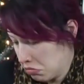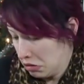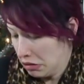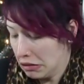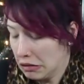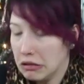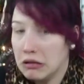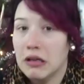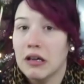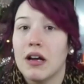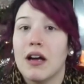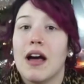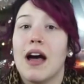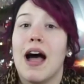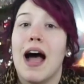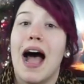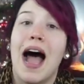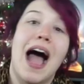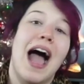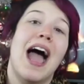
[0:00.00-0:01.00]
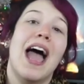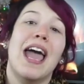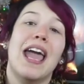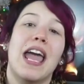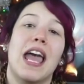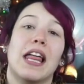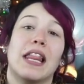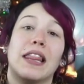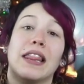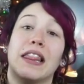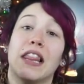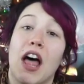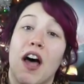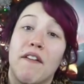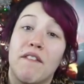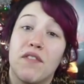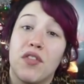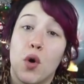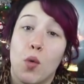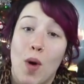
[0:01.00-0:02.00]
whoop! I
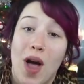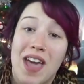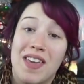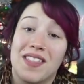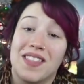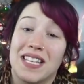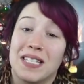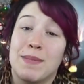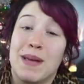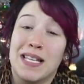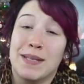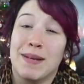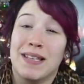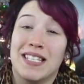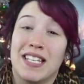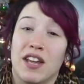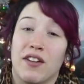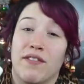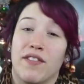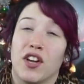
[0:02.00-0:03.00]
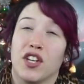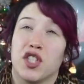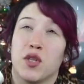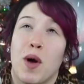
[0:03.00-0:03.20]
love the way that this makes my skin feel.